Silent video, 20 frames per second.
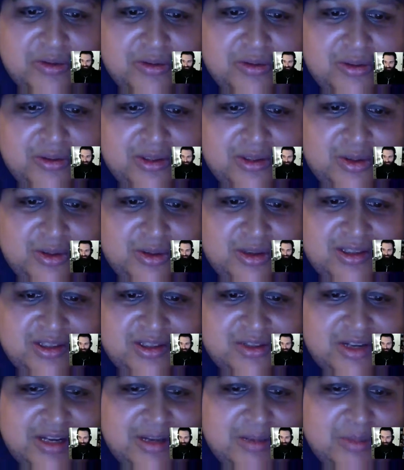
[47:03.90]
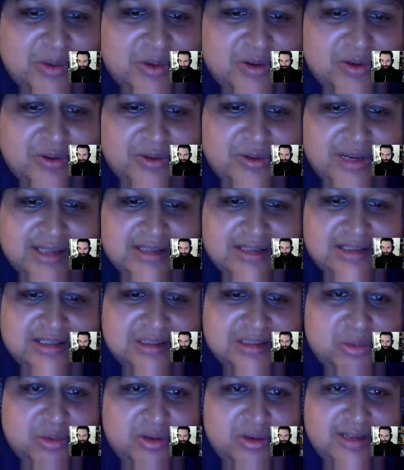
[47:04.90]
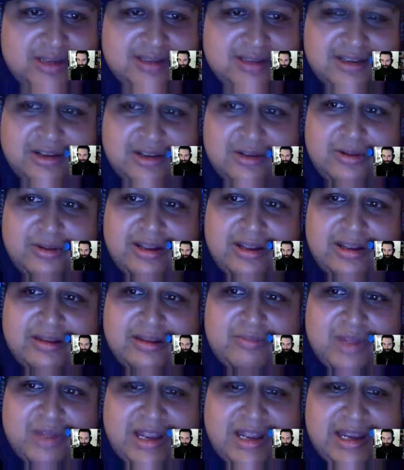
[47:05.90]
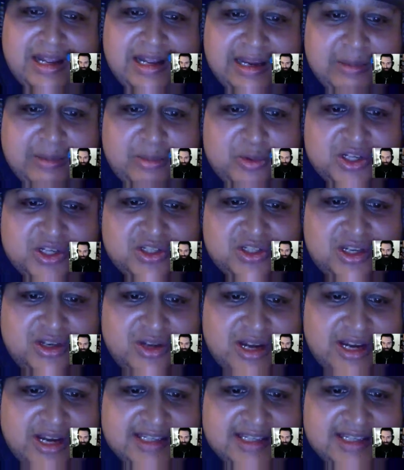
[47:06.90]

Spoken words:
do the stream both ways at this point. So I appreciate you guys.